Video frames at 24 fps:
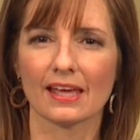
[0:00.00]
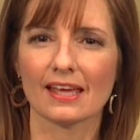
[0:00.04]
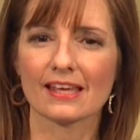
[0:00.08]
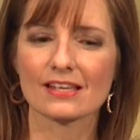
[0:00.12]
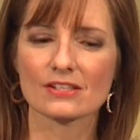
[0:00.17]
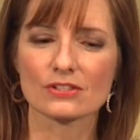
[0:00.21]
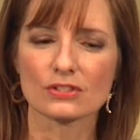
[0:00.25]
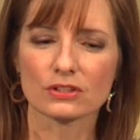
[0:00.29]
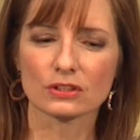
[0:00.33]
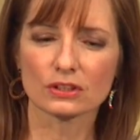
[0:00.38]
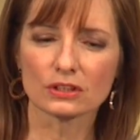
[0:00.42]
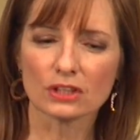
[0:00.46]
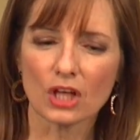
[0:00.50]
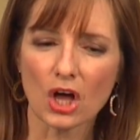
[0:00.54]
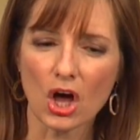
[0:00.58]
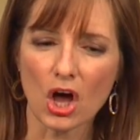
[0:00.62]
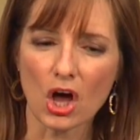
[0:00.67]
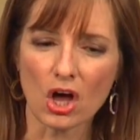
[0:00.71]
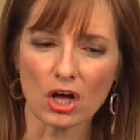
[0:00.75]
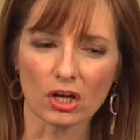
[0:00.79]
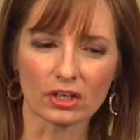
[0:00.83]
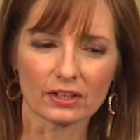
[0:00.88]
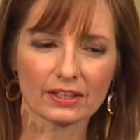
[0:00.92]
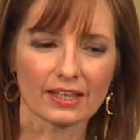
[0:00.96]
as
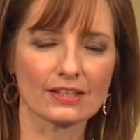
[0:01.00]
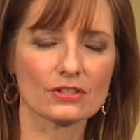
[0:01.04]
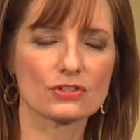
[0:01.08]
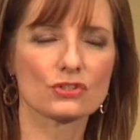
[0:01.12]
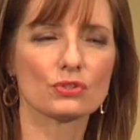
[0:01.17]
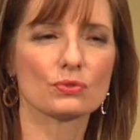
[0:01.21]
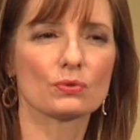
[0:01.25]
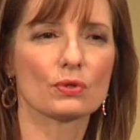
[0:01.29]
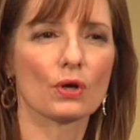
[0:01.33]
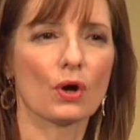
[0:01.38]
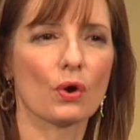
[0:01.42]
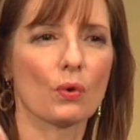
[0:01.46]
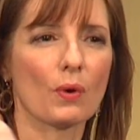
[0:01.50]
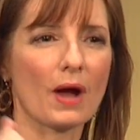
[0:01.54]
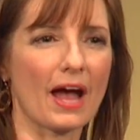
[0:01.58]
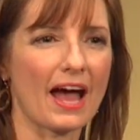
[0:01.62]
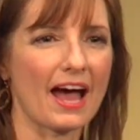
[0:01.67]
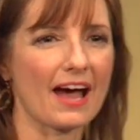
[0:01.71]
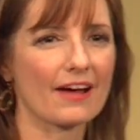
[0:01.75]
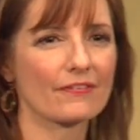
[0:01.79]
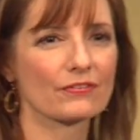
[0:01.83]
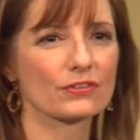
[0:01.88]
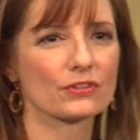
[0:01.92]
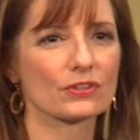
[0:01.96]
long as you go
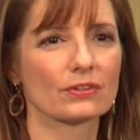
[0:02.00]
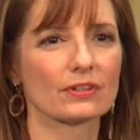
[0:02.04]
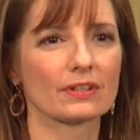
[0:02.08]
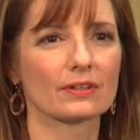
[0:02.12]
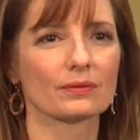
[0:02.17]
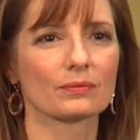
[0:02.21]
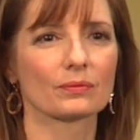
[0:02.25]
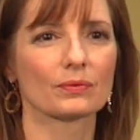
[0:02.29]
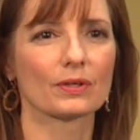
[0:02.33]
after it